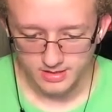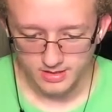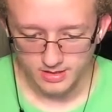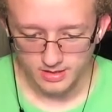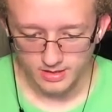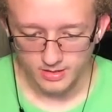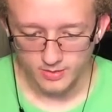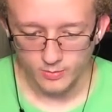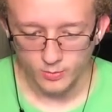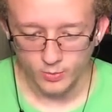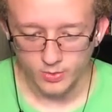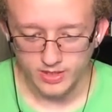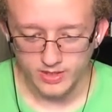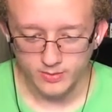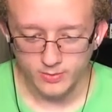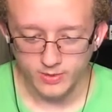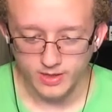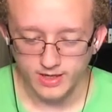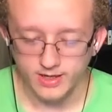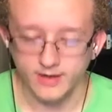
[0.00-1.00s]
on
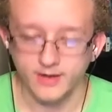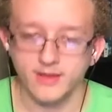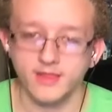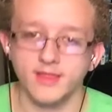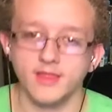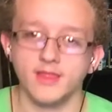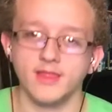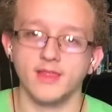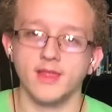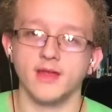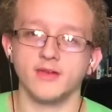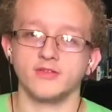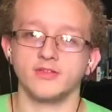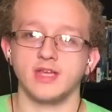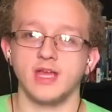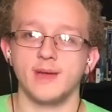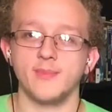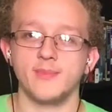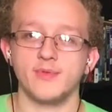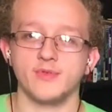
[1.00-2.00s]
WiiWare. This is actually
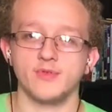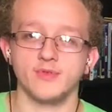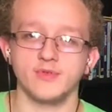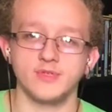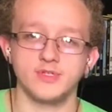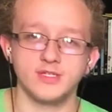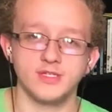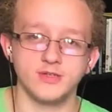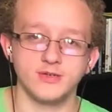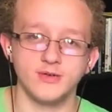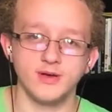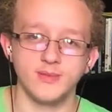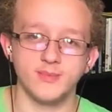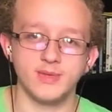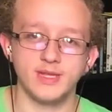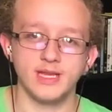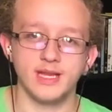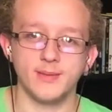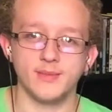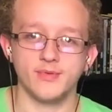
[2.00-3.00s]
episode two. I
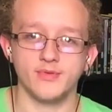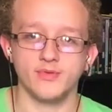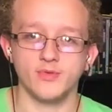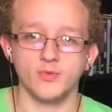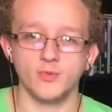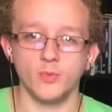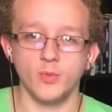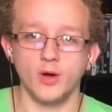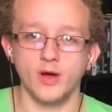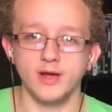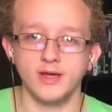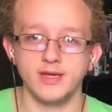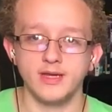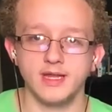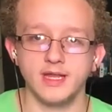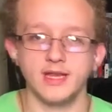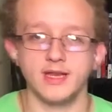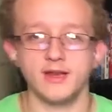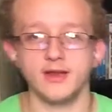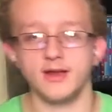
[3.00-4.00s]
beat episode one
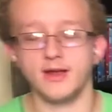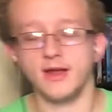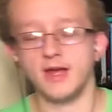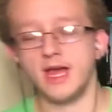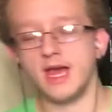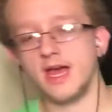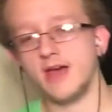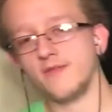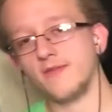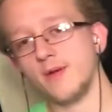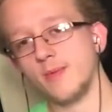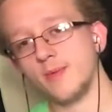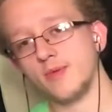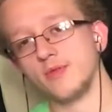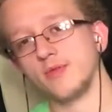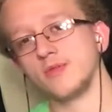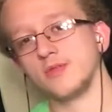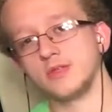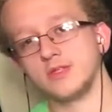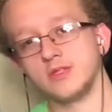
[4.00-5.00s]
and I have
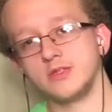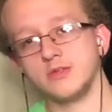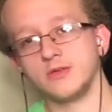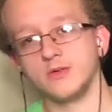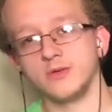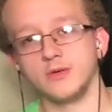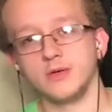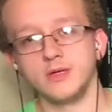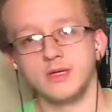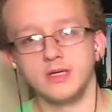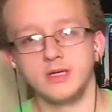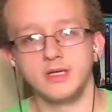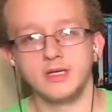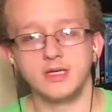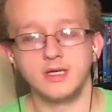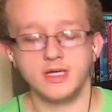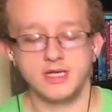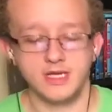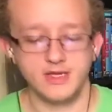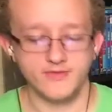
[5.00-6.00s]
episode two.
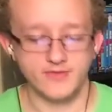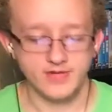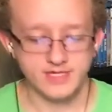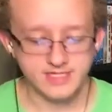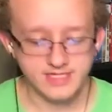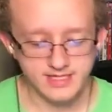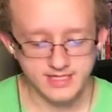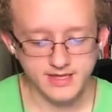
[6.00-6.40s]
If I did